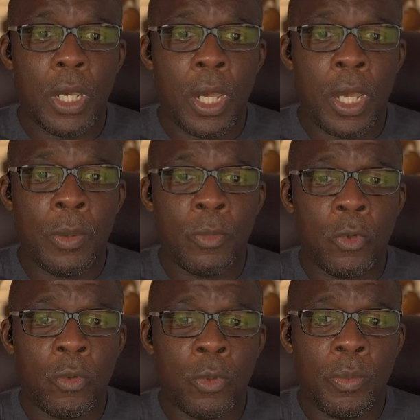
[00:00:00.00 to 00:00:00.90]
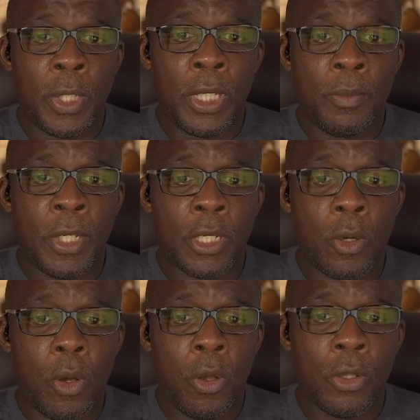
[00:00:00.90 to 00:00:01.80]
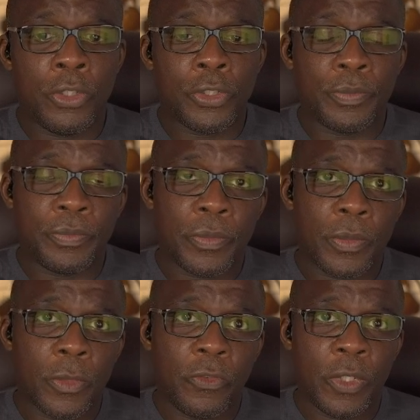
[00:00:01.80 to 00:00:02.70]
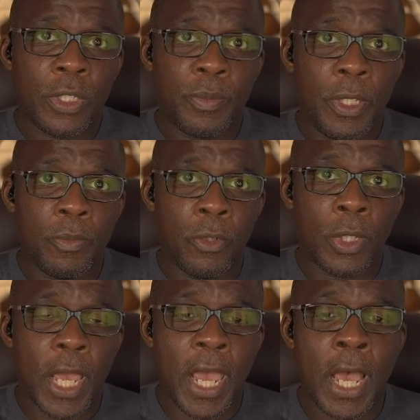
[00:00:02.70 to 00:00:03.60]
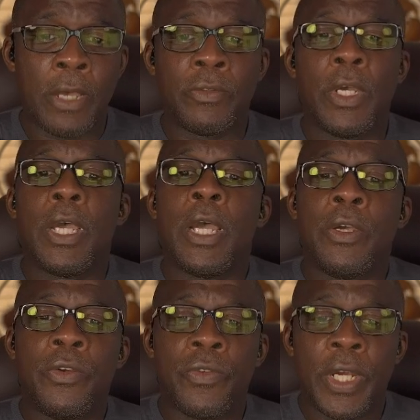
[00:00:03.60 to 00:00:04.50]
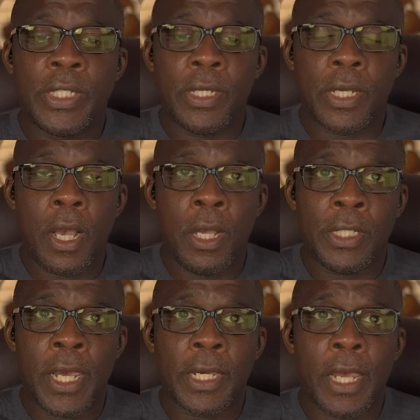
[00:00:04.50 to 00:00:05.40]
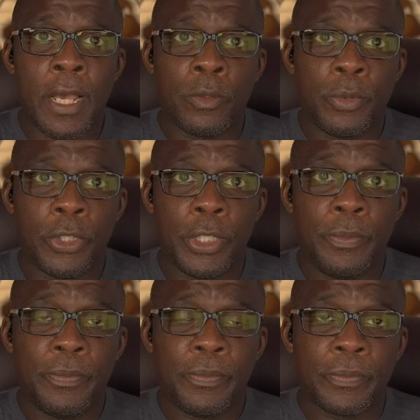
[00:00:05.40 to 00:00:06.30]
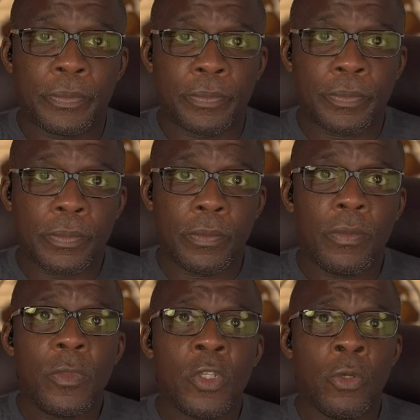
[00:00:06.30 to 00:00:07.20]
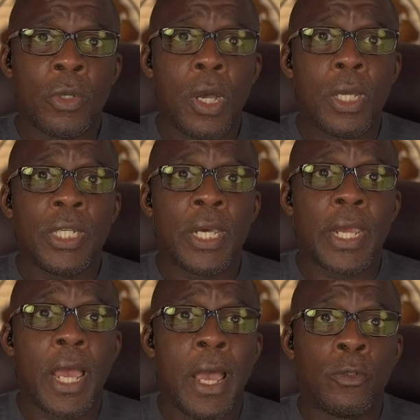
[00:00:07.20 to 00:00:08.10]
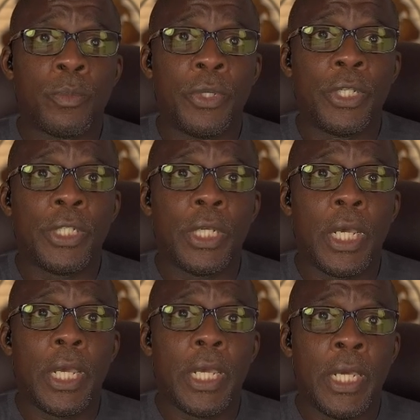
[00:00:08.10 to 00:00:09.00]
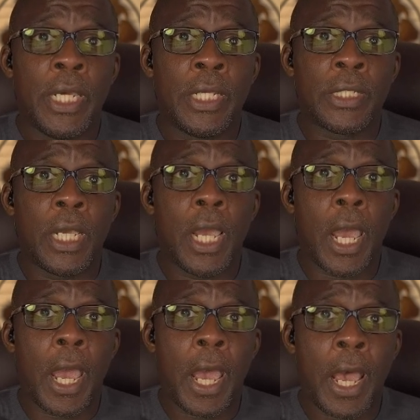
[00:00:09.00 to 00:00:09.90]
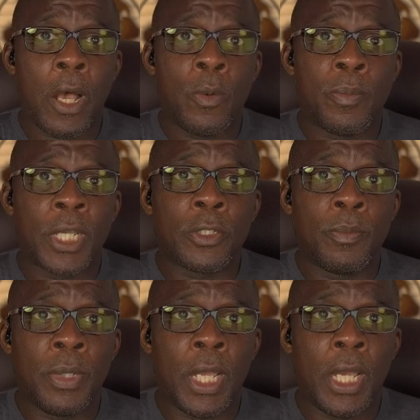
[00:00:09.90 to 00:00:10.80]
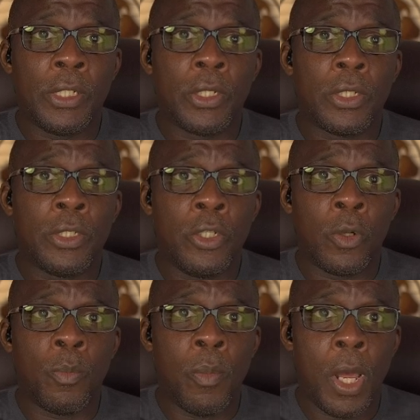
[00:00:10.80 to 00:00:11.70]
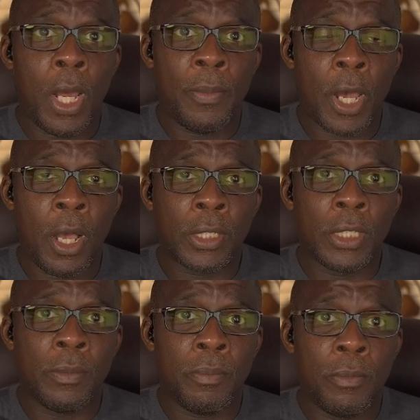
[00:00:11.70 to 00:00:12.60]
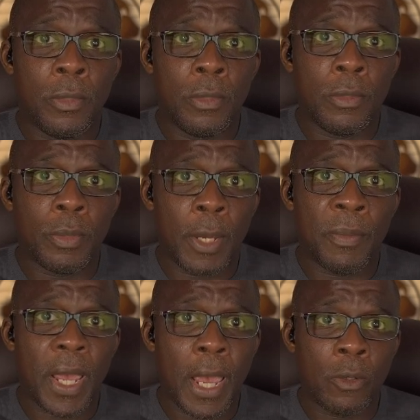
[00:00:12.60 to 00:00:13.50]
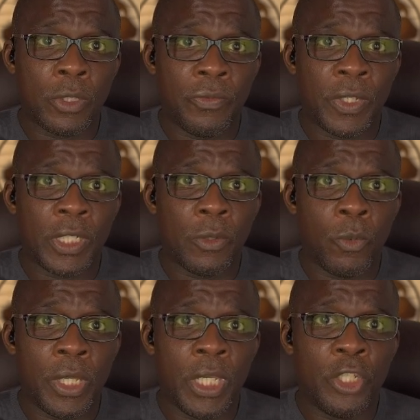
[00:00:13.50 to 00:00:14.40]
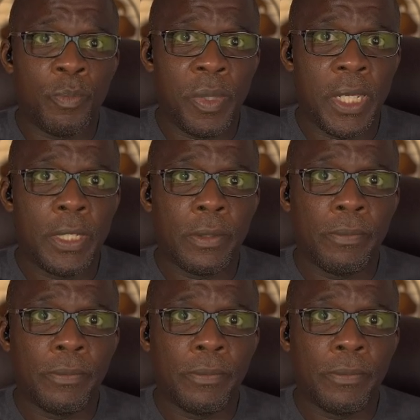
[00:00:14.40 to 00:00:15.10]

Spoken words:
would be because fitter people have a greater cardiac output. Your cardiac output is how much blood your heart can pump out of it with each beat.